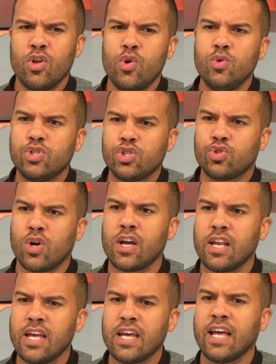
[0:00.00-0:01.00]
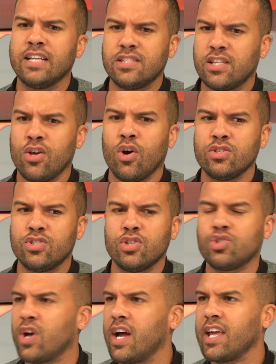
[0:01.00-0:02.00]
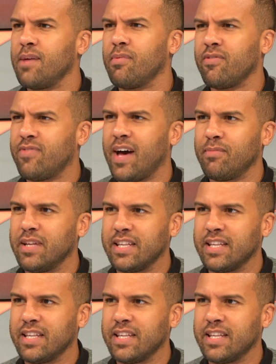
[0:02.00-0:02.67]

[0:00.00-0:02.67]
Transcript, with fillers: who's struggling against the odds to try and keep her family